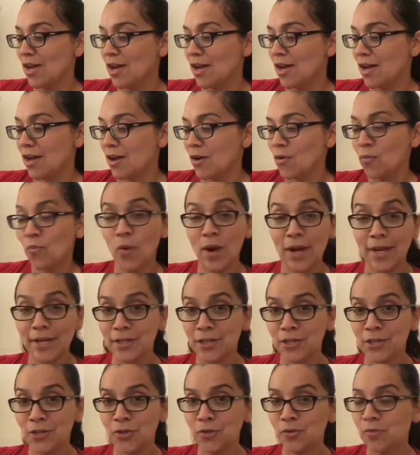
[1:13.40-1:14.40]
uh,
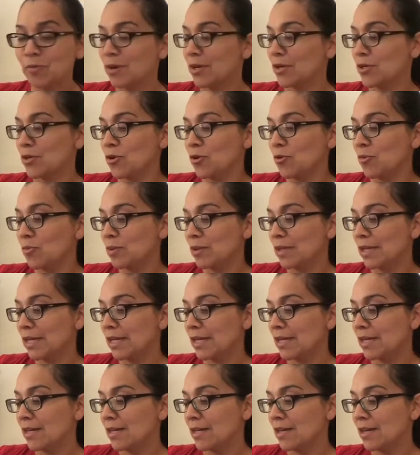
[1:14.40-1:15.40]
YQ by
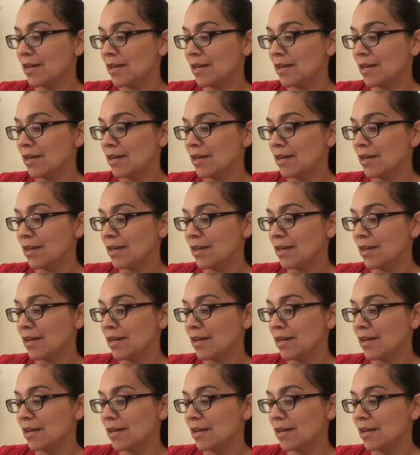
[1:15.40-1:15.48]
Yoplait.